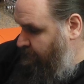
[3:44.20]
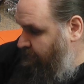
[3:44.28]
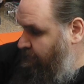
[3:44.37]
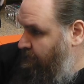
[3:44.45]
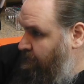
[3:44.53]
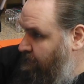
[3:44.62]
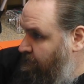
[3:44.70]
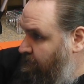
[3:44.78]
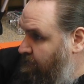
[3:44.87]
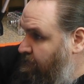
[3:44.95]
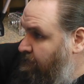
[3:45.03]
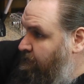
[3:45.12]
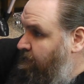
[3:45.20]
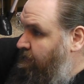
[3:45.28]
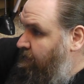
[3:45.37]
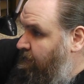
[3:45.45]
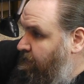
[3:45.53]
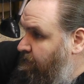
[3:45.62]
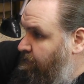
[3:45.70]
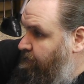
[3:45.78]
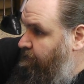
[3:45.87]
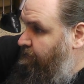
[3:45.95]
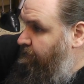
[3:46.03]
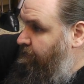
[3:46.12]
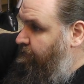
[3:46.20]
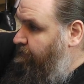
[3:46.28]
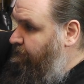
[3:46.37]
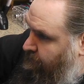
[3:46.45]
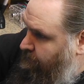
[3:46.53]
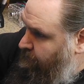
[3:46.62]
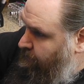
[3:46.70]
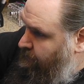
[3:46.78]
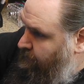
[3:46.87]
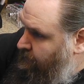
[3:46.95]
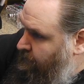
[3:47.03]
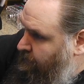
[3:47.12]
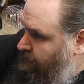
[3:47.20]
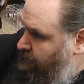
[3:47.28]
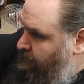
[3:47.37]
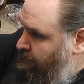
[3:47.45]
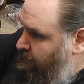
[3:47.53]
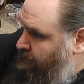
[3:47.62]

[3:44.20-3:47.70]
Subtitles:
No one is speaking in this clip.